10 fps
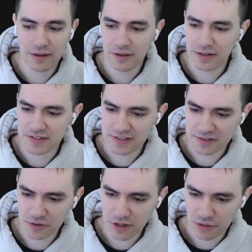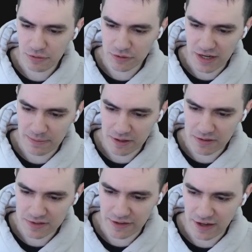Is this still going to throw type
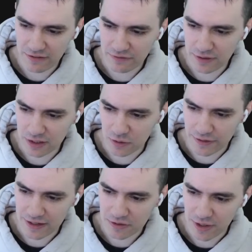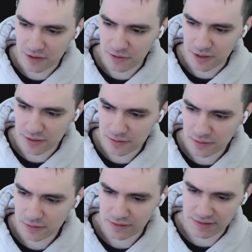errors now that I've ignored that directory?
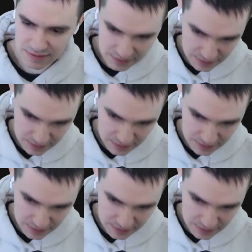Let's see.